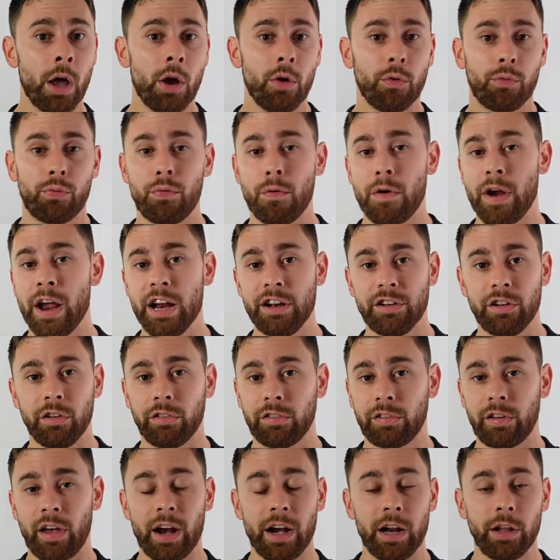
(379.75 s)
free agent
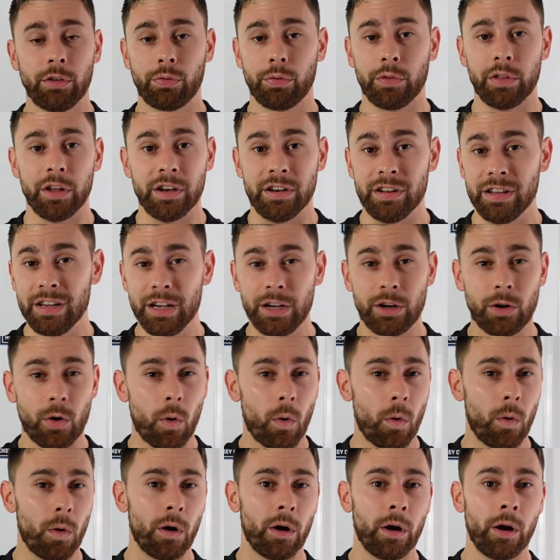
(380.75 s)
signings for the
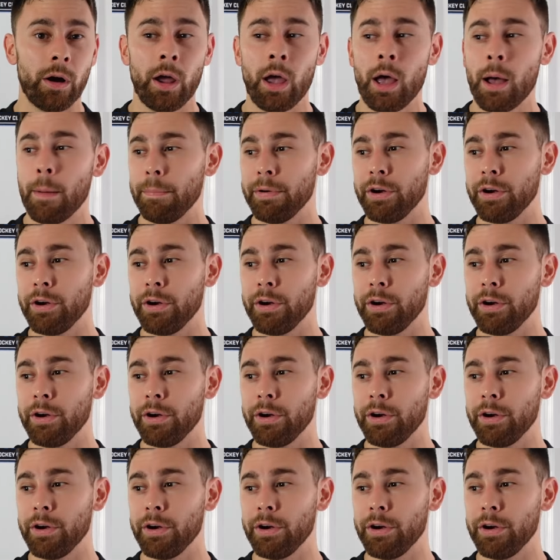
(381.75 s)
D-Core,